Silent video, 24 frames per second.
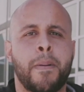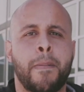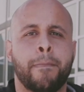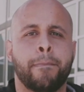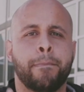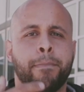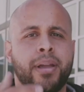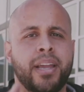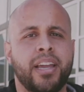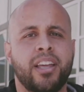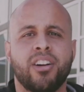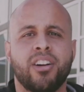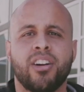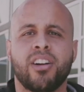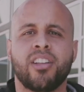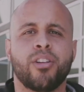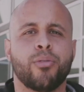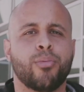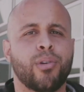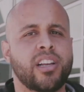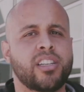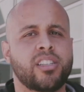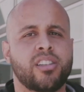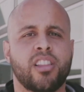Peter and the
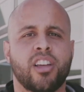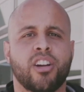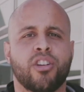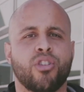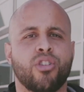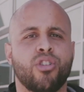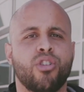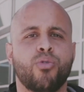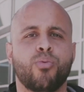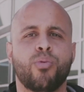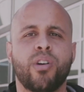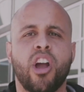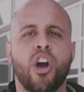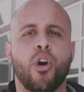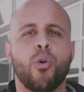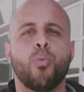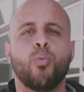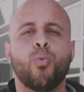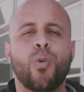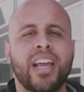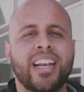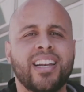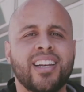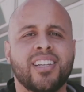rest of the crew, we are
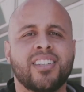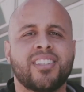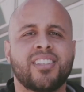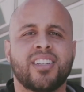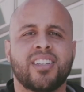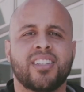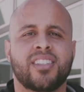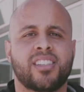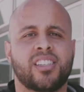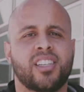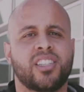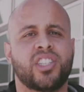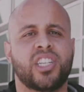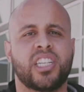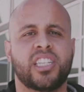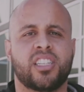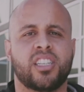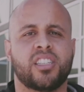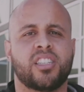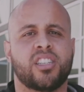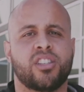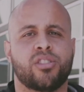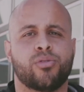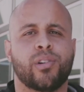witnesses to
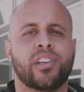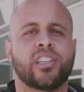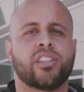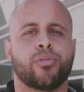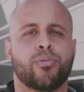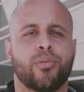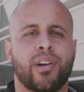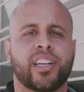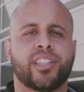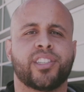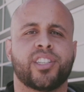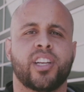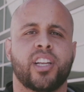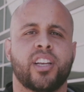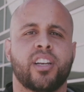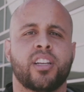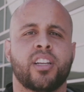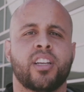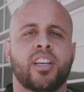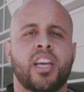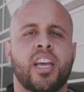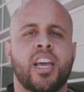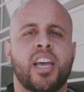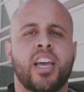Jesus' resurrection.
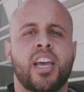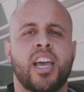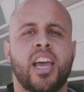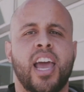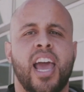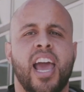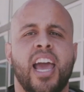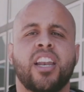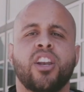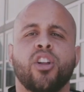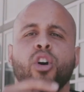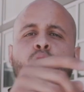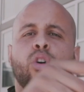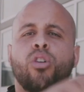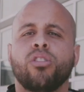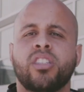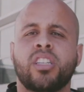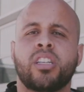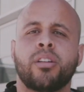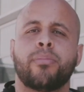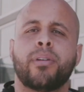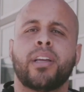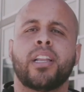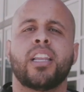And
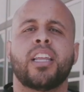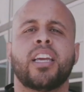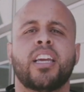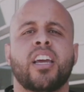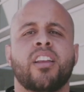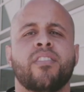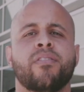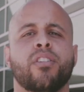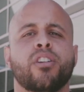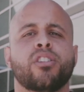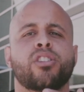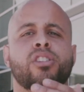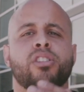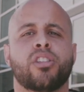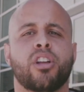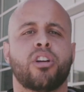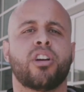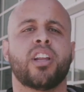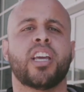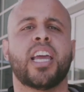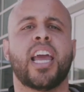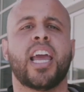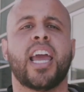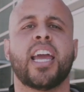ultimately, in verse
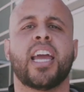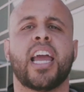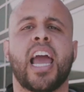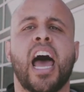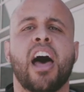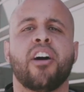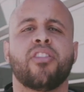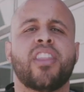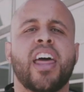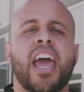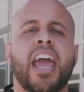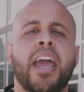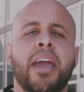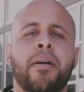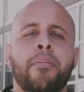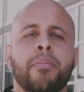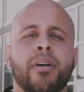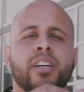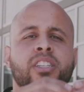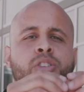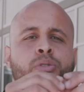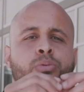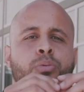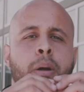38, how they
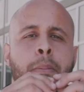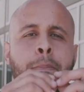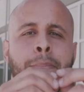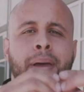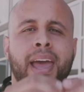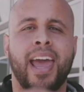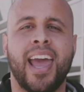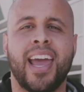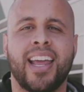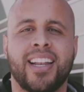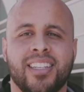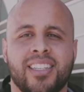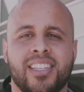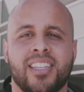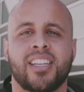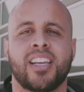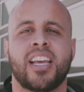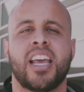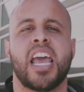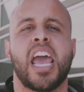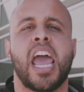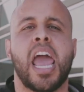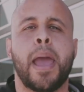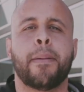must repent
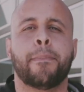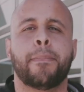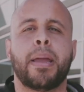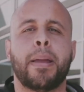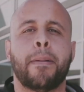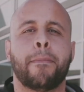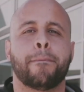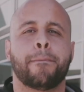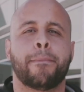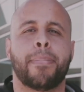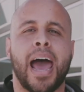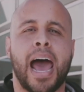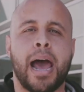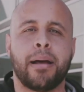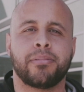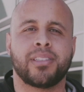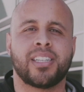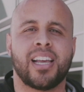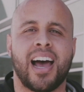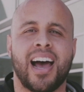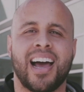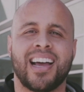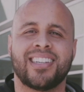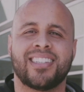and be
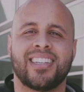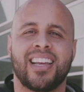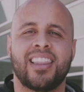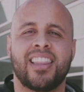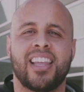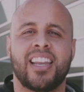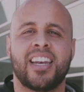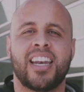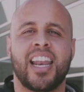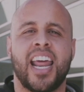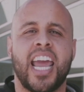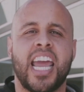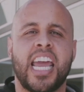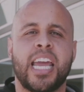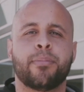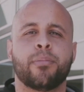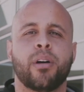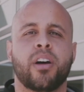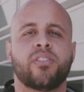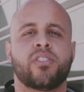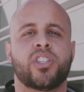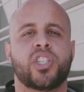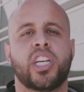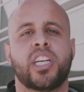baptized in the name
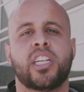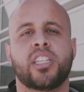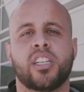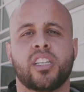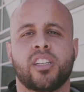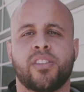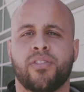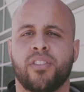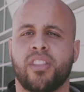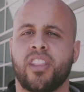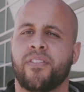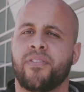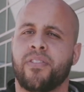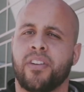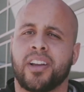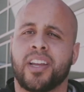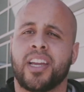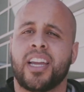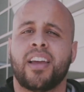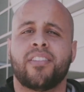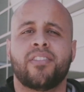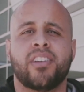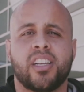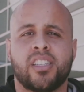of Jesus for the
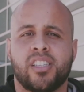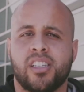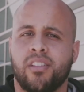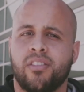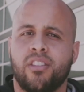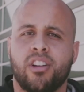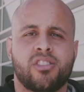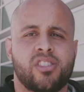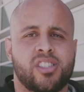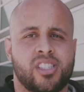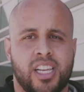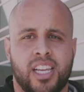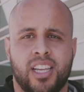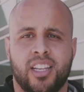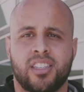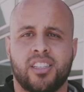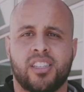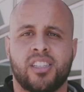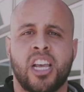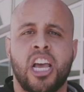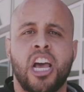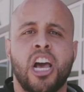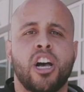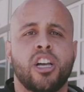forgiveness of their sins,
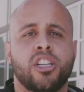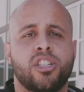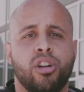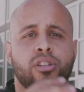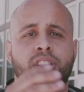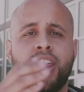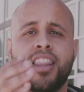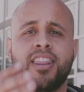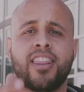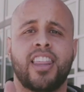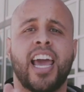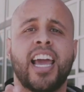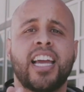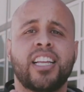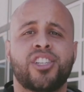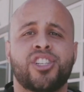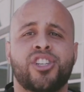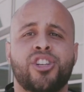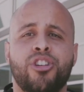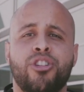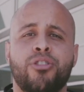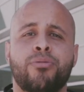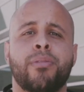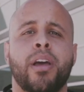so that they
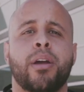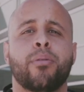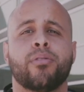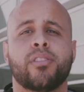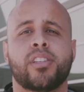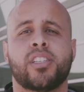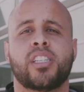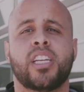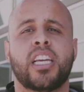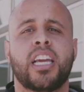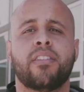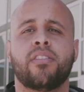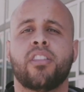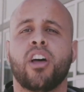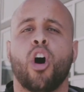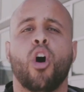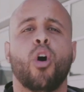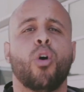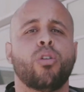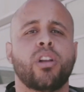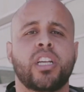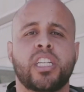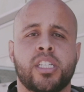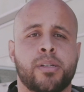too may receive the
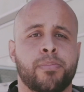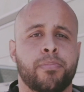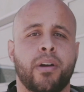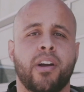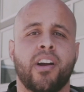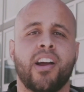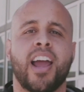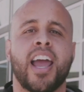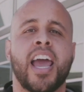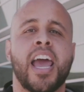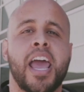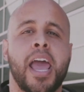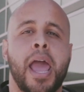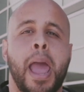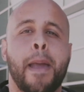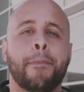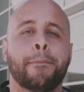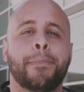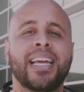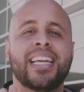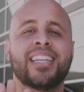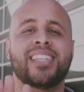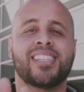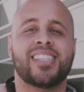Holy Spirit and
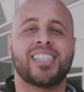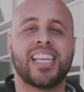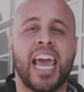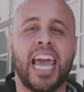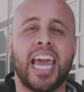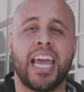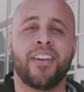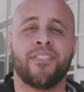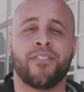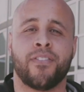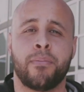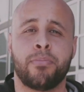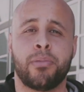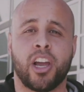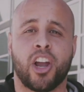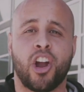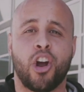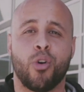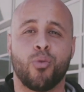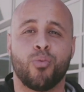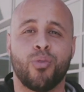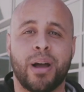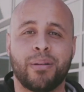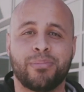be saved from the
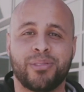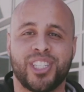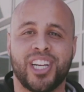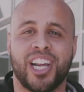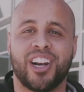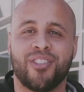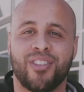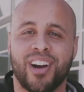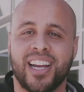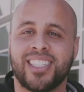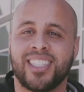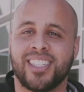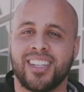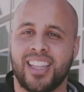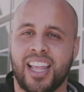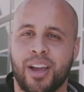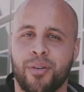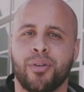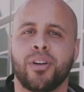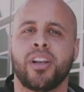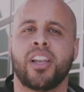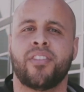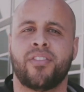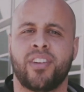corrupt generation they
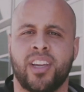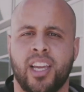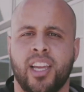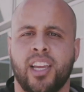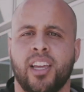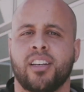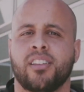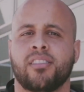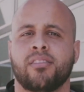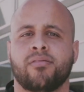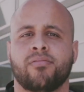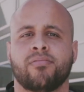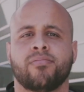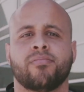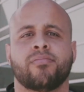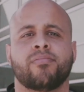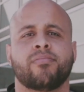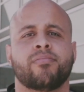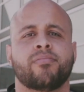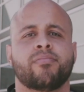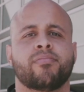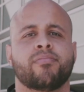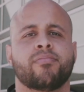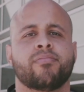were living in.
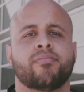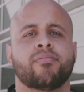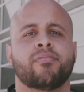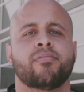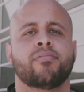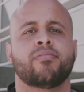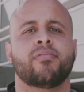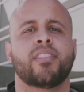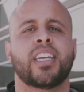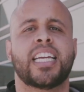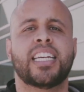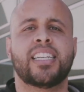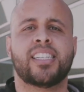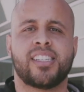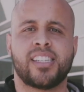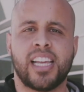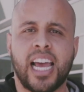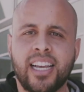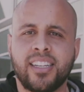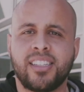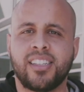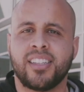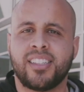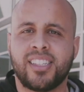He
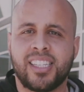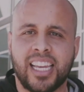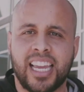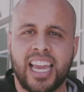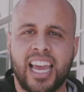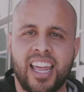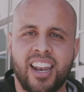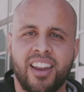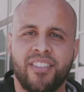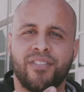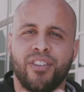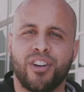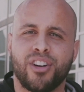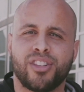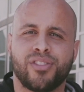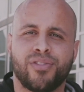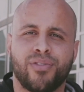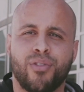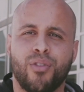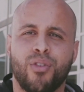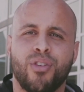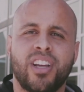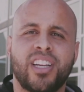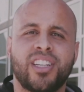says this again in verse
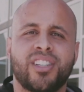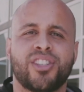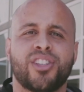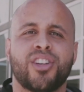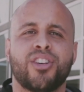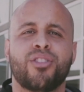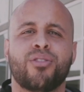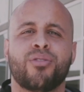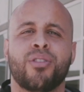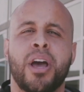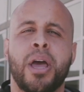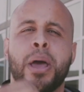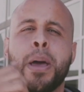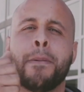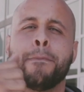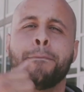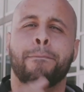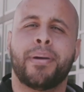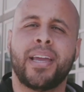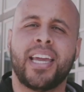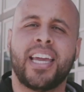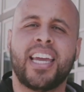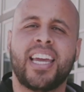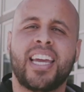42,
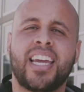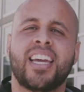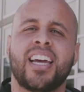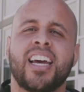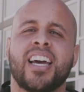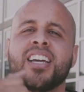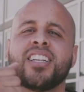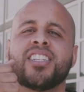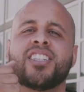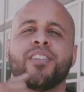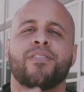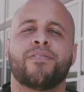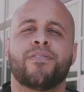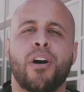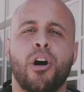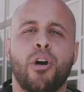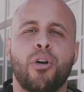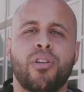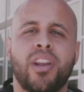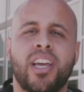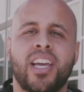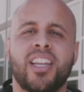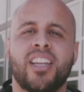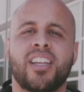be
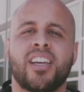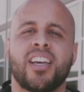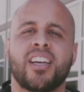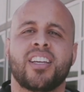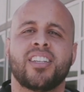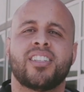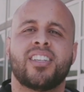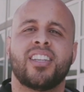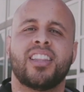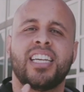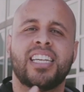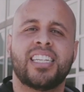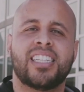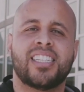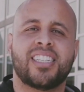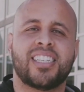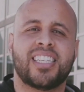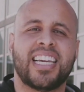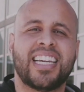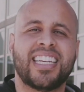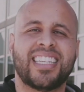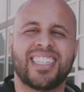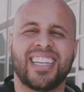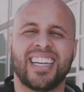devoted to these
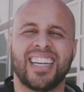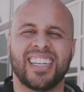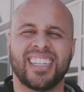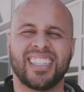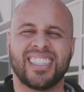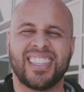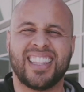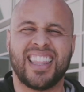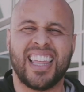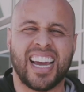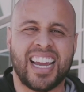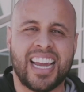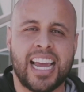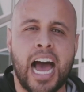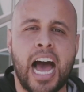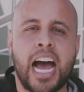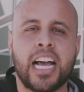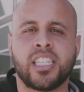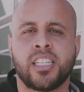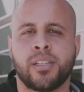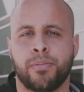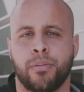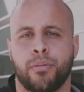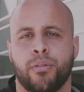teachings, the
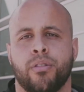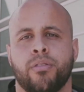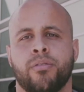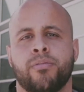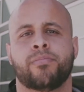gospel.